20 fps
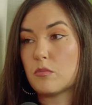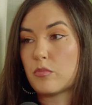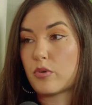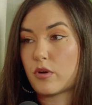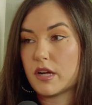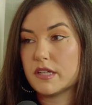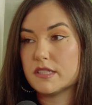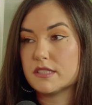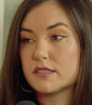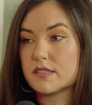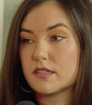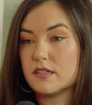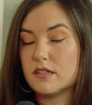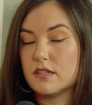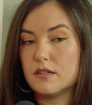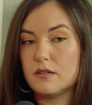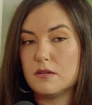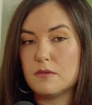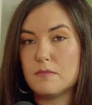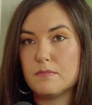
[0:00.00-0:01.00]
press.
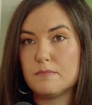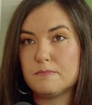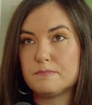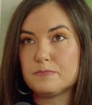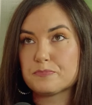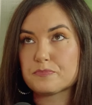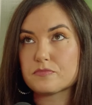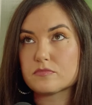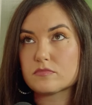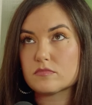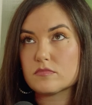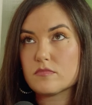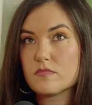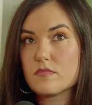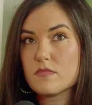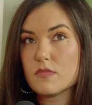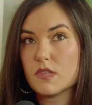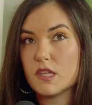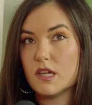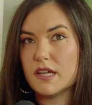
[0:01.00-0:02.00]
Um,
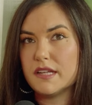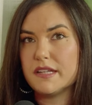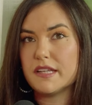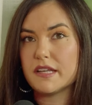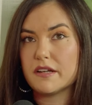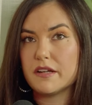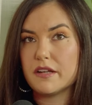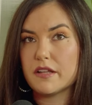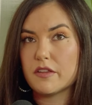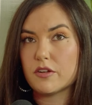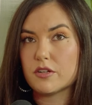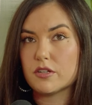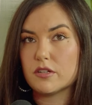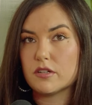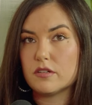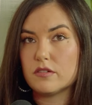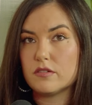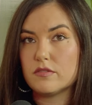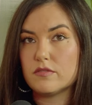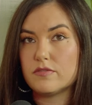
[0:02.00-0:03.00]
I'd done another
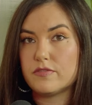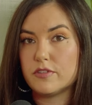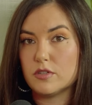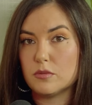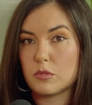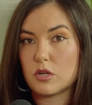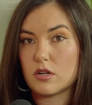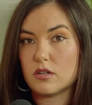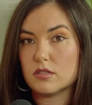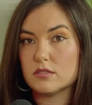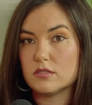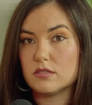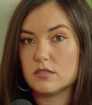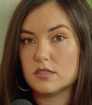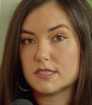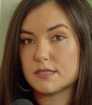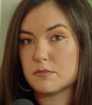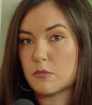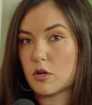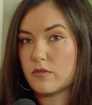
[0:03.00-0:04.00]
film called a
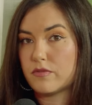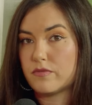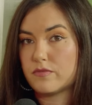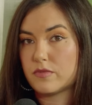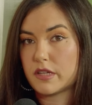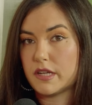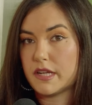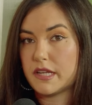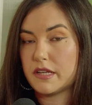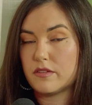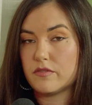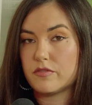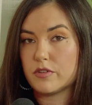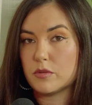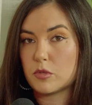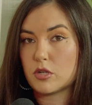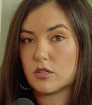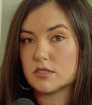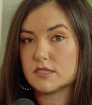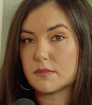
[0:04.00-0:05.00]
small Canadian film
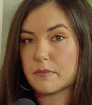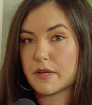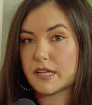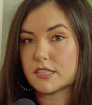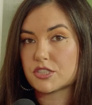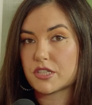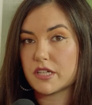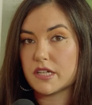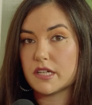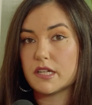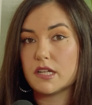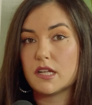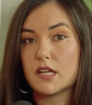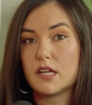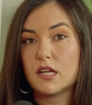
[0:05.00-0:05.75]
called Smash Cut.